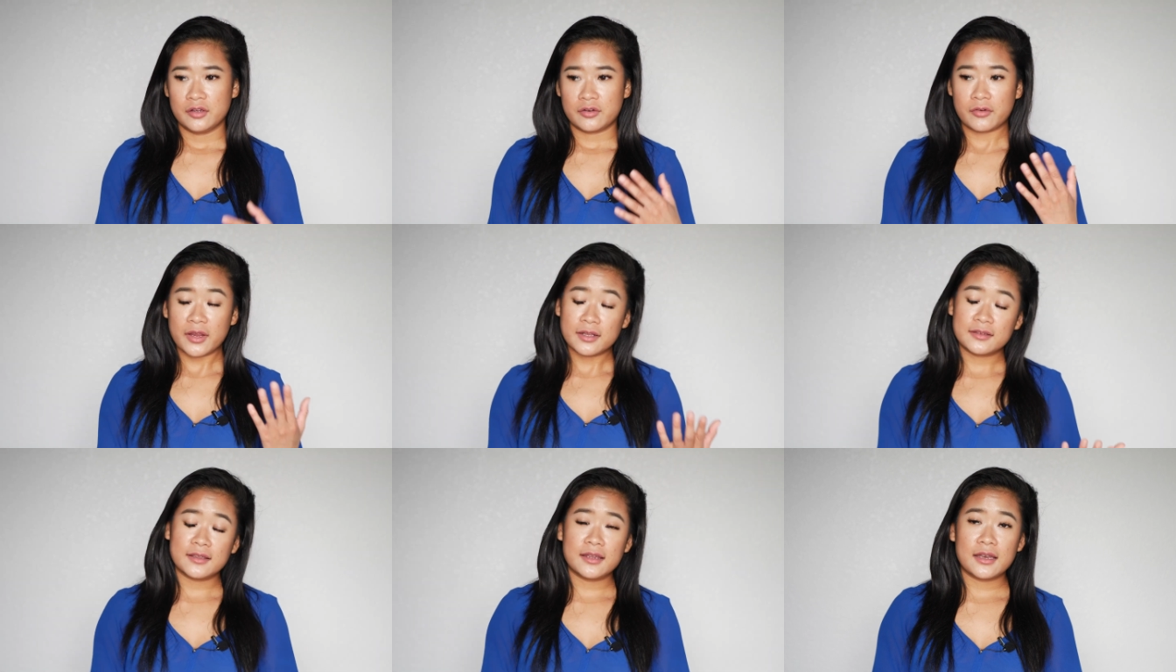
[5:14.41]

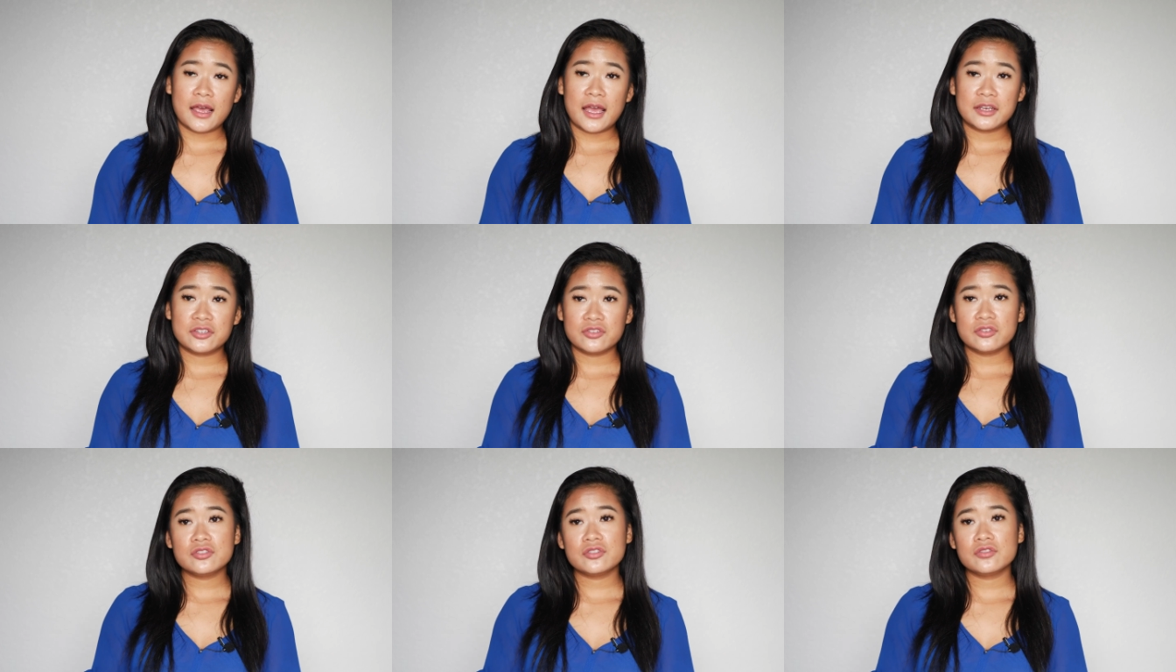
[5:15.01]
Granted, I
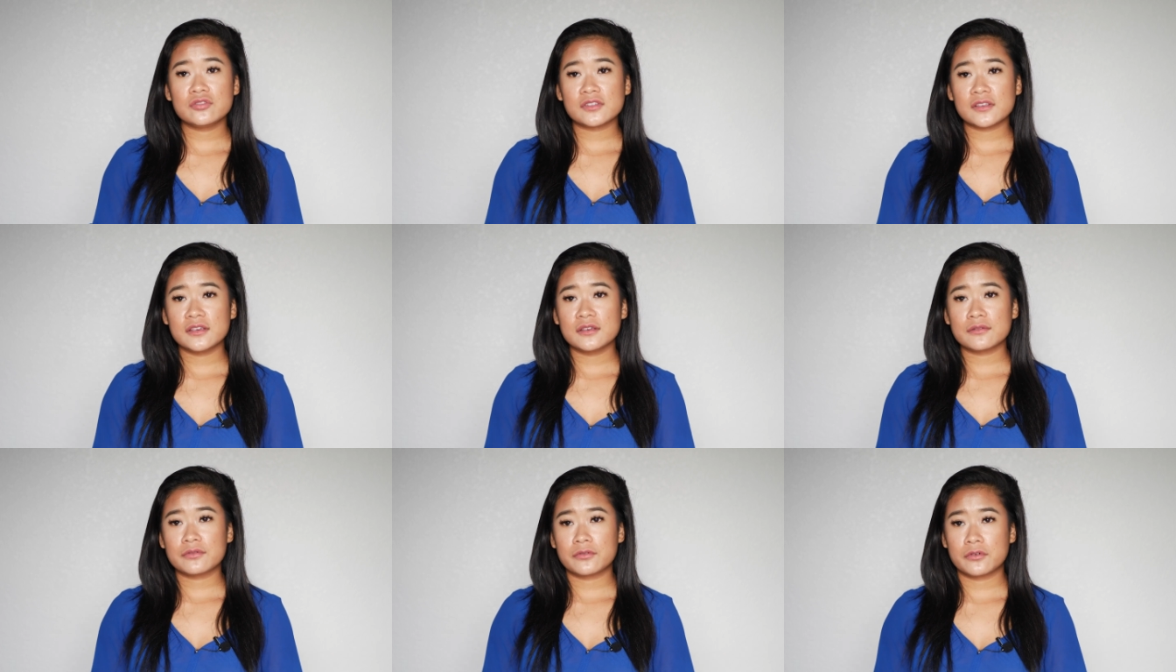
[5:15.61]
do use
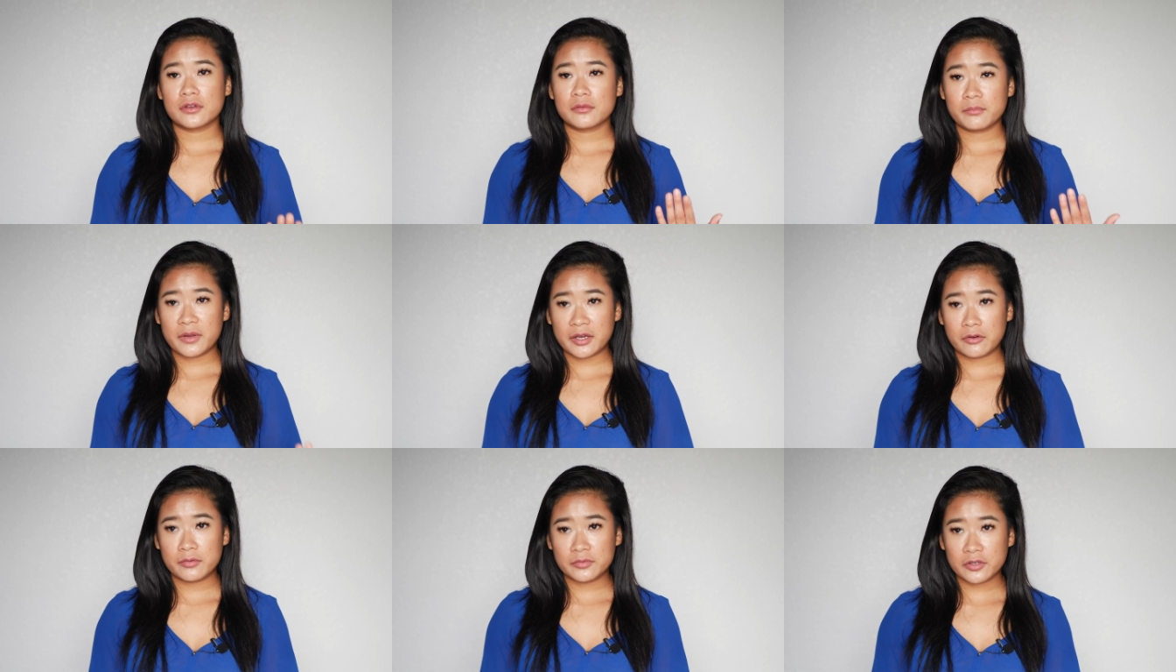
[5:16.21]
it for
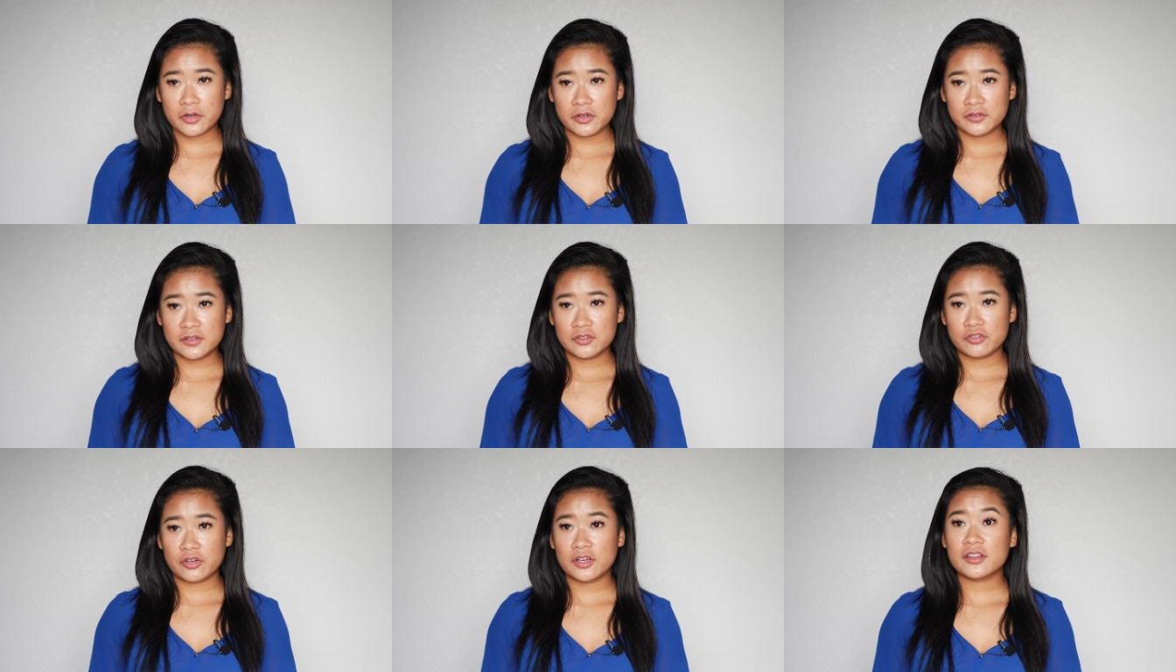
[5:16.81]
my
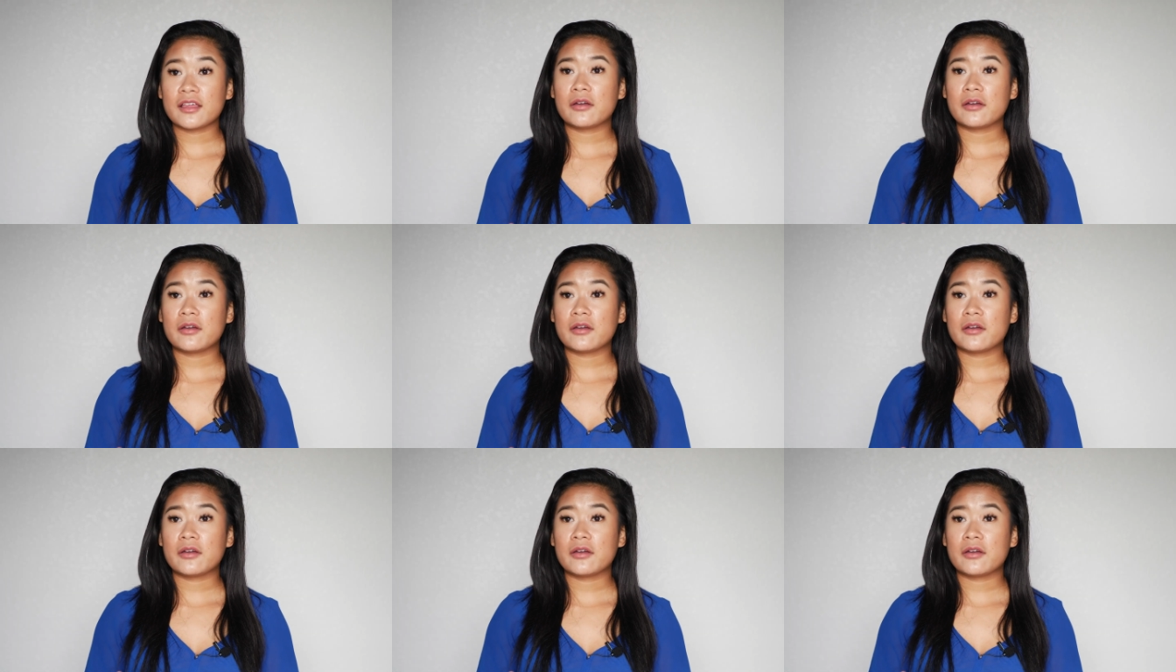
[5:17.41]
cryptocurrency journey.